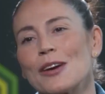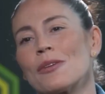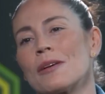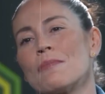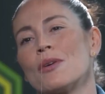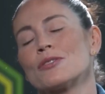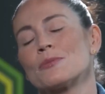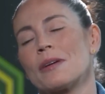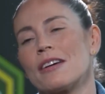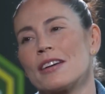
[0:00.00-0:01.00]
records
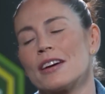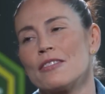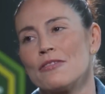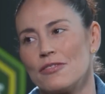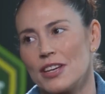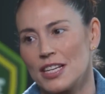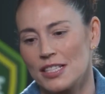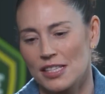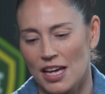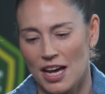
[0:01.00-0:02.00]
even without her,
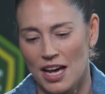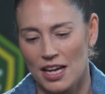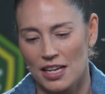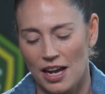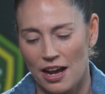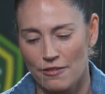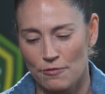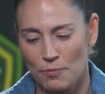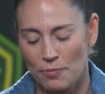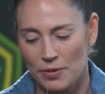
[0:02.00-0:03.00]
cracking 1
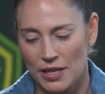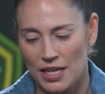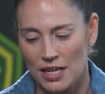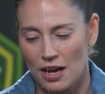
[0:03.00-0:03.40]
million viewers.